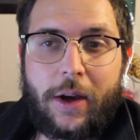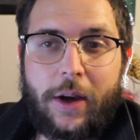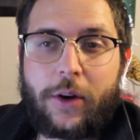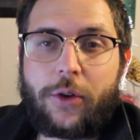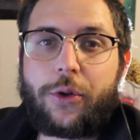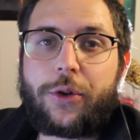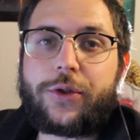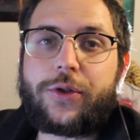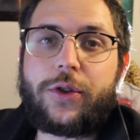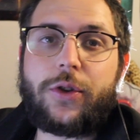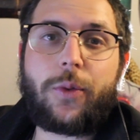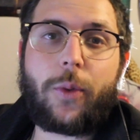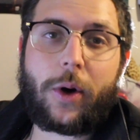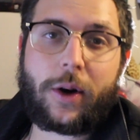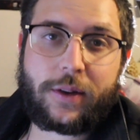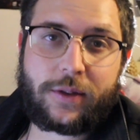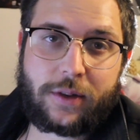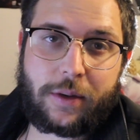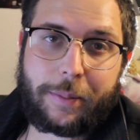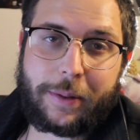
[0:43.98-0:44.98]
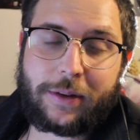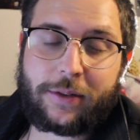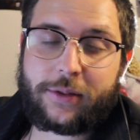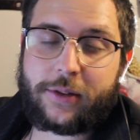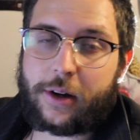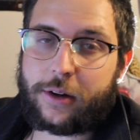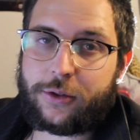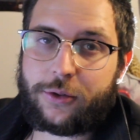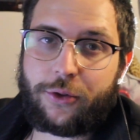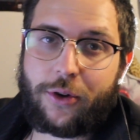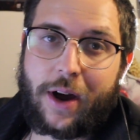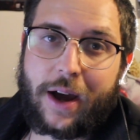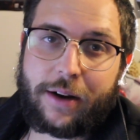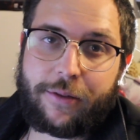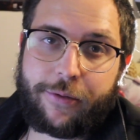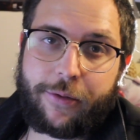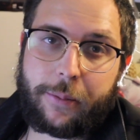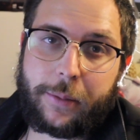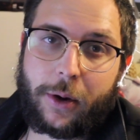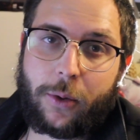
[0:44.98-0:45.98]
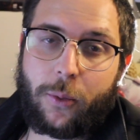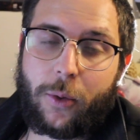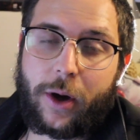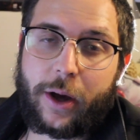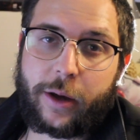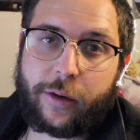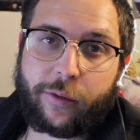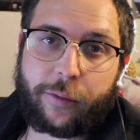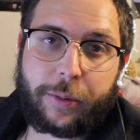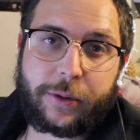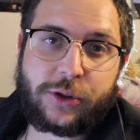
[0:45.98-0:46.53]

And all you want is to be sucked dried from your wife,